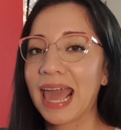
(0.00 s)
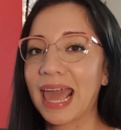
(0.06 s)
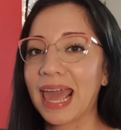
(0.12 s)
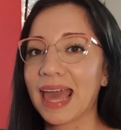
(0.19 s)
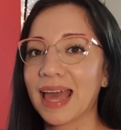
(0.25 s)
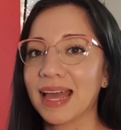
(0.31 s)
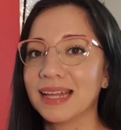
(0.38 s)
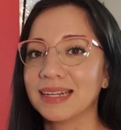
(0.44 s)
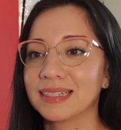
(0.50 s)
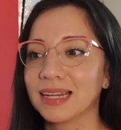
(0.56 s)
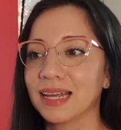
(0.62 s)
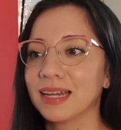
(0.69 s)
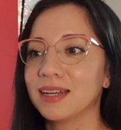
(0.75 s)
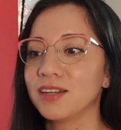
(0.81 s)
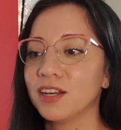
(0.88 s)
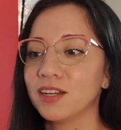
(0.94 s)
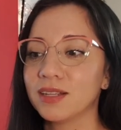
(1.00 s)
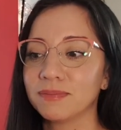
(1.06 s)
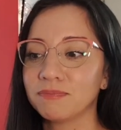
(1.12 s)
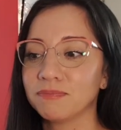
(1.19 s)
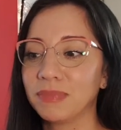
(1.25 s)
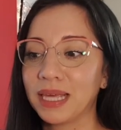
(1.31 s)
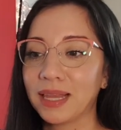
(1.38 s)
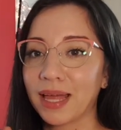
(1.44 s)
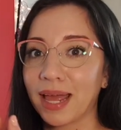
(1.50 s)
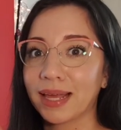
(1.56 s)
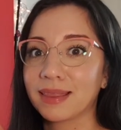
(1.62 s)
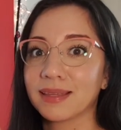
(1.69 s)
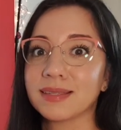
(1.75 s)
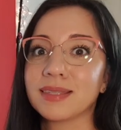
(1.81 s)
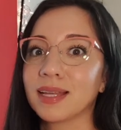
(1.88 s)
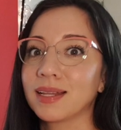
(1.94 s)
and be
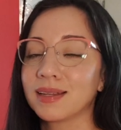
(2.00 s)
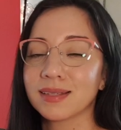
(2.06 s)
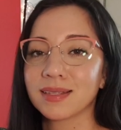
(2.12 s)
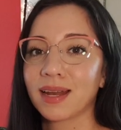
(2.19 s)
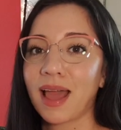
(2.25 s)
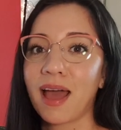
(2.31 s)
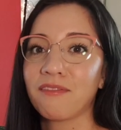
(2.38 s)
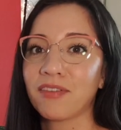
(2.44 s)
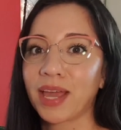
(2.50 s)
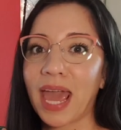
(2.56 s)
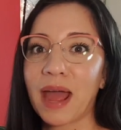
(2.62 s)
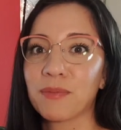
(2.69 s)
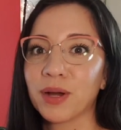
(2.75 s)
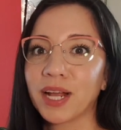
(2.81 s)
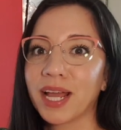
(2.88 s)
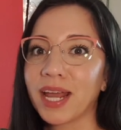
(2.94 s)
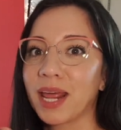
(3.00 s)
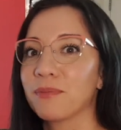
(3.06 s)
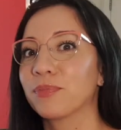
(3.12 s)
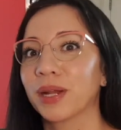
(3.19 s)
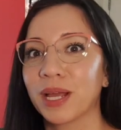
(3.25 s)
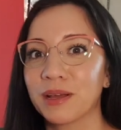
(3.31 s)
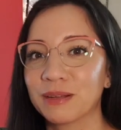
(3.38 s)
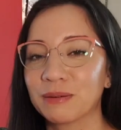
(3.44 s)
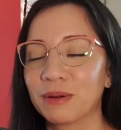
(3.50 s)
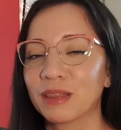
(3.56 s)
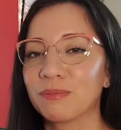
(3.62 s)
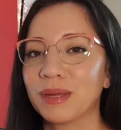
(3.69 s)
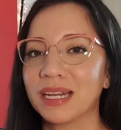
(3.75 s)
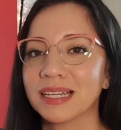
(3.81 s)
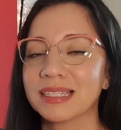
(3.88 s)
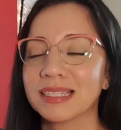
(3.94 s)
like, this thing doesn't have a camera, can I bring it
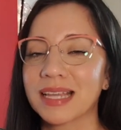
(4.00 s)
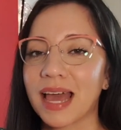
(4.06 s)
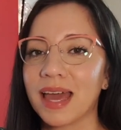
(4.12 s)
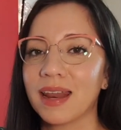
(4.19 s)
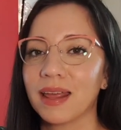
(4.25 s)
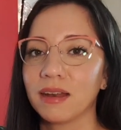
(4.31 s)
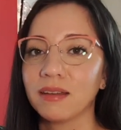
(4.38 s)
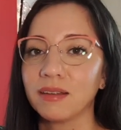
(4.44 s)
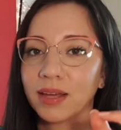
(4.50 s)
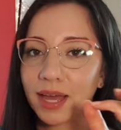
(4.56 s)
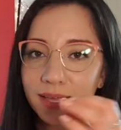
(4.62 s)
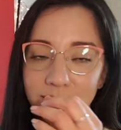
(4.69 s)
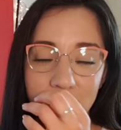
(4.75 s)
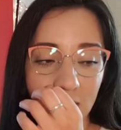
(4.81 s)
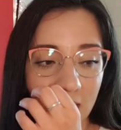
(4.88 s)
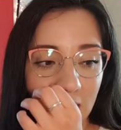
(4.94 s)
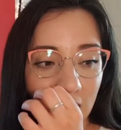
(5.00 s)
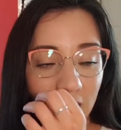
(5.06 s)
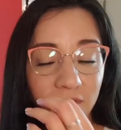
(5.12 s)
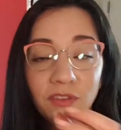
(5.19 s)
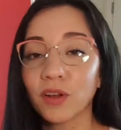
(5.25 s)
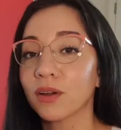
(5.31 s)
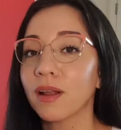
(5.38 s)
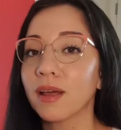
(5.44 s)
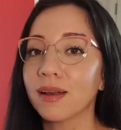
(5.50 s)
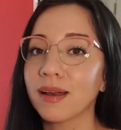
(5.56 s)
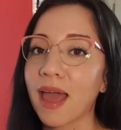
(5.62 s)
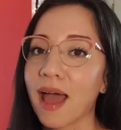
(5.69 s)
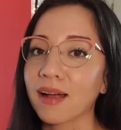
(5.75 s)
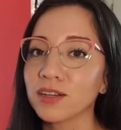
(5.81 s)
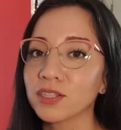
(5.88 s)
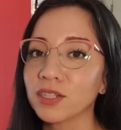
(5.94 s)
with me to set? And you guys, if you're not an
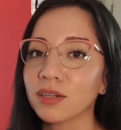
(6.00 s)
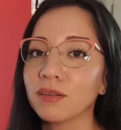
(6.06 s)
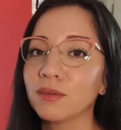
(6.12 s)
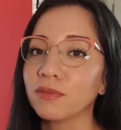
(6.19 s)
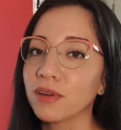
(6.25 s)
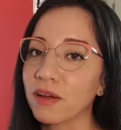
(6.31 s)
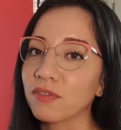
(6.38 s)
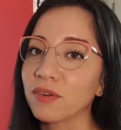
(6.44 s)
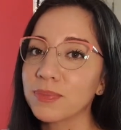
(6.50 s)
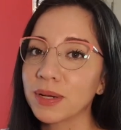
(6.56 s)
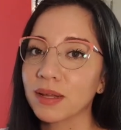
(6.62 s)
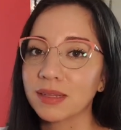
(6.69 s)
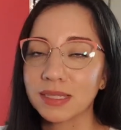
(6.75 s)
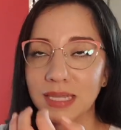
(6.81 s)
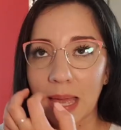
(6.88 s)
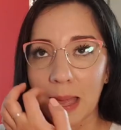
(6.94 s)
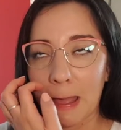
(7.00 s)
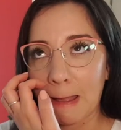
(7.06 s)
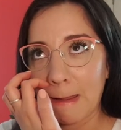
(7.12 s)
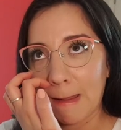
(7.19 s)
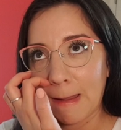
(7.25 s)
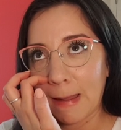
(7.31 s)
actor and you've never been on set,